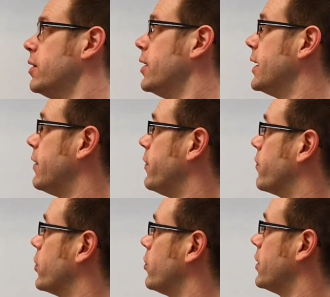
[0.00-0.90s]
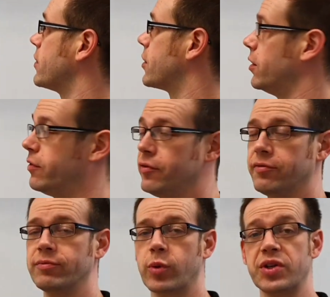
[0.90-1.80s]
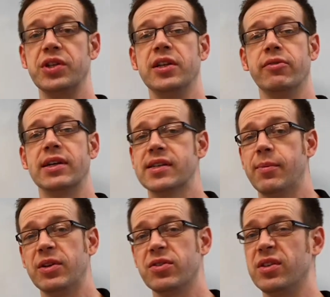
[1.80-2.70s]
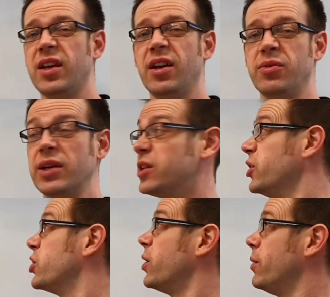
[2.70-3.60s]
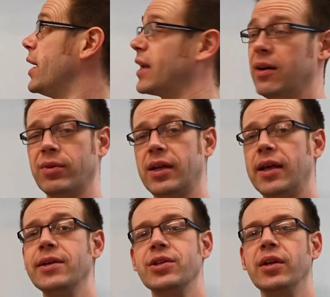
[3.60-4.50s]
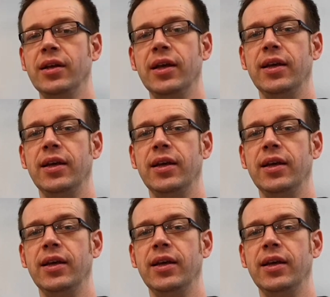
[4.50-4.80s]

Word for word: Uh, if you've got this kind of question in your exam, it doesn't hurt to actually show that calculation